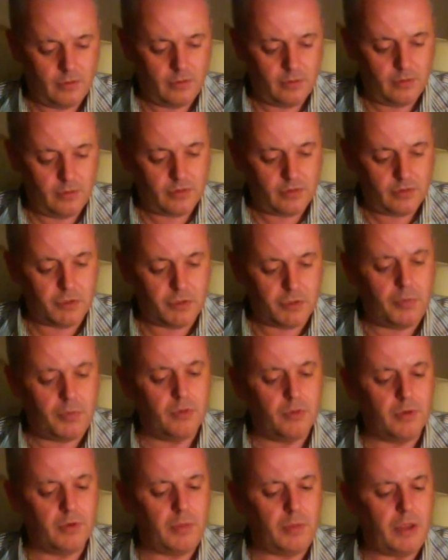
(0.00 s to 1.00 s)
So
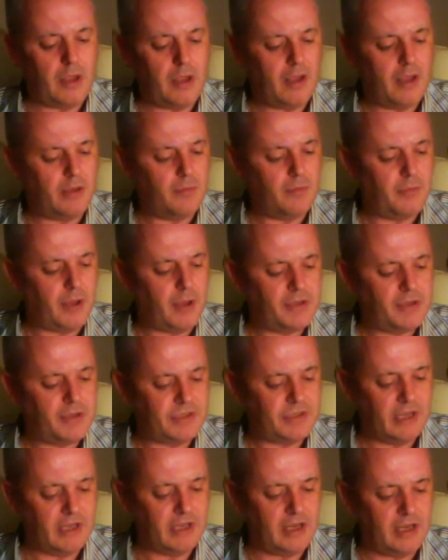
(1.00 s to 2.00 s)
pull the beg and pass
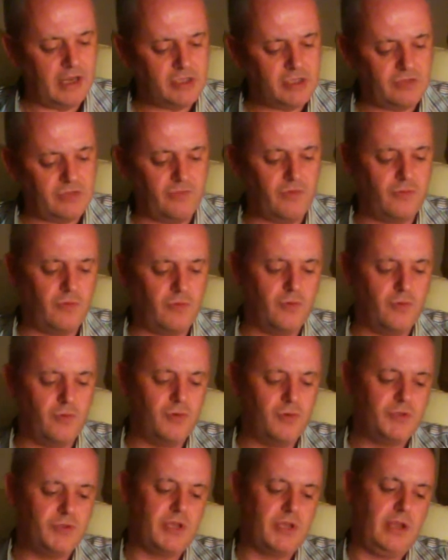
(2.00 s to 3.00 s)
the kish for
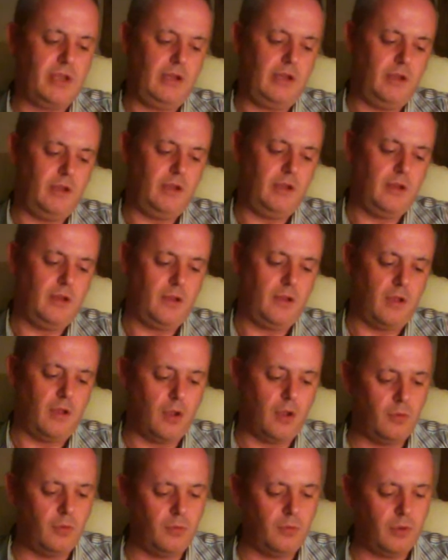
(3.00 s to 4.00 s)
Crawsay,
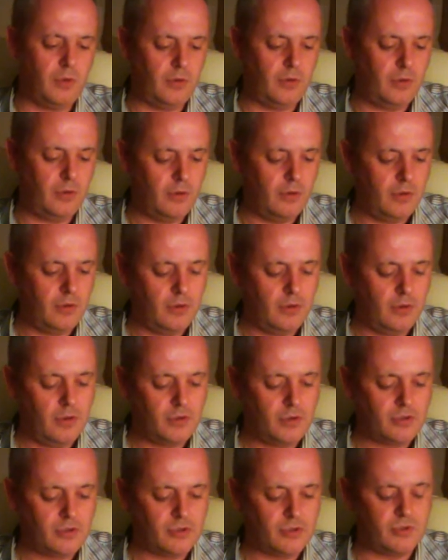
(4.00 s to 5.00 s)
Omen,
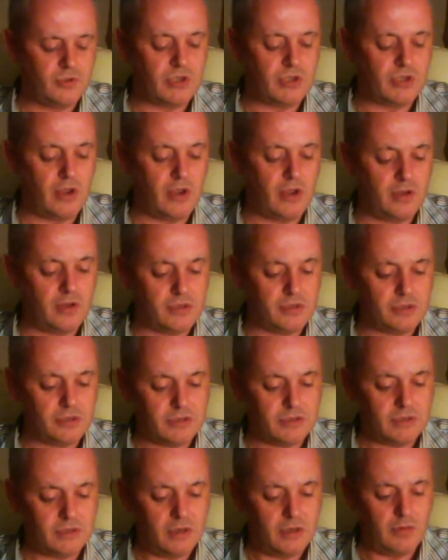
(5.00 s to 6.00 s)
so Sias,
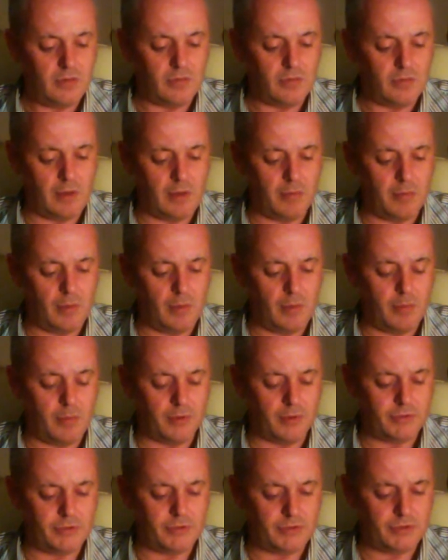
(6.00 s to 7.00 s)

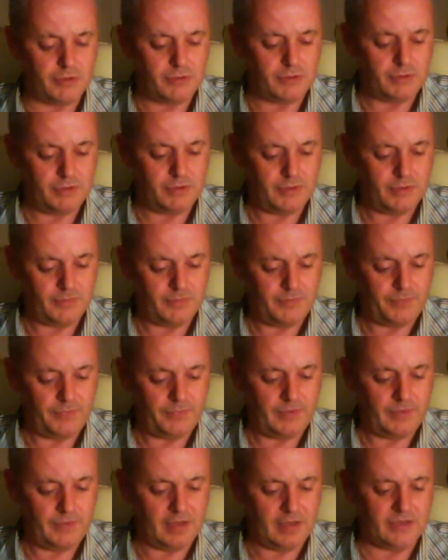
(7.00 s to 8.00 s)
Grandpapas
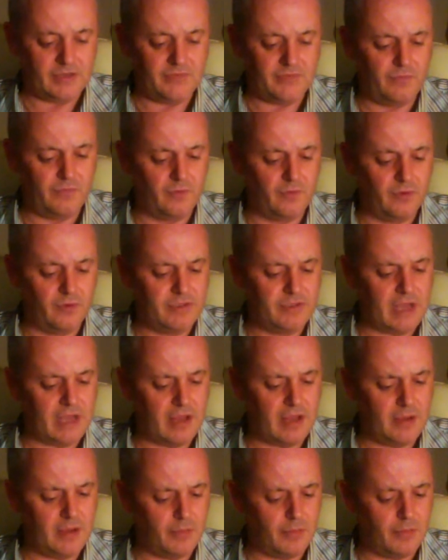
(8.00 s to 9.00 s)
is fallen
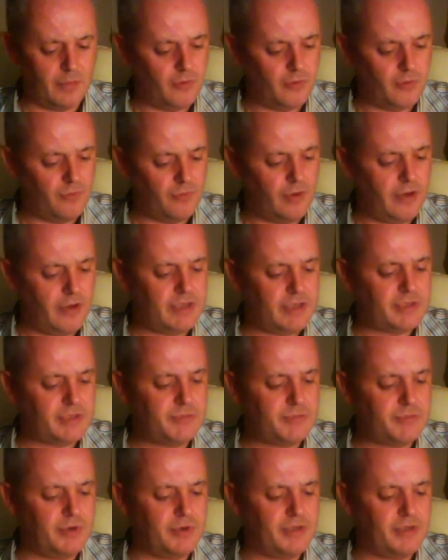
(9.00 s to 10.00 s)
down, but Brinny
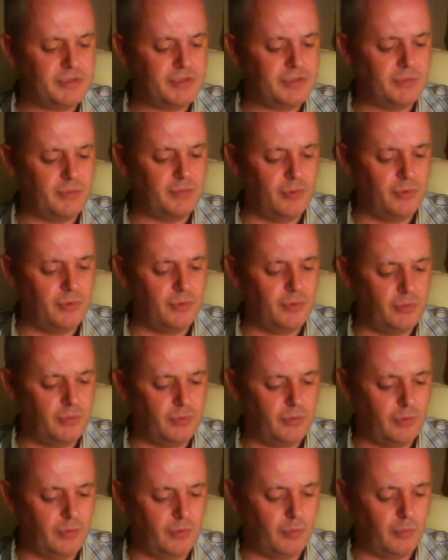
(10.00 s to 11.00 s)
spreads
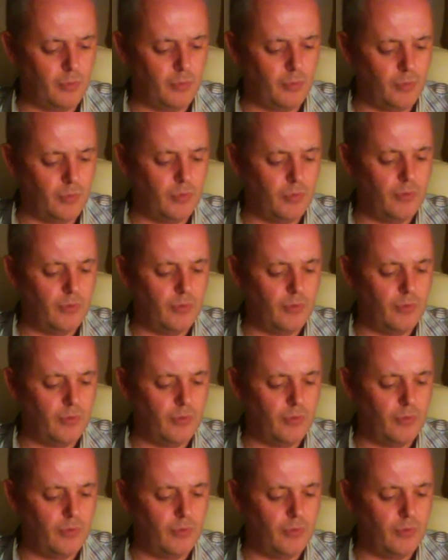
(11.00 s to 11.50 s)
the brood,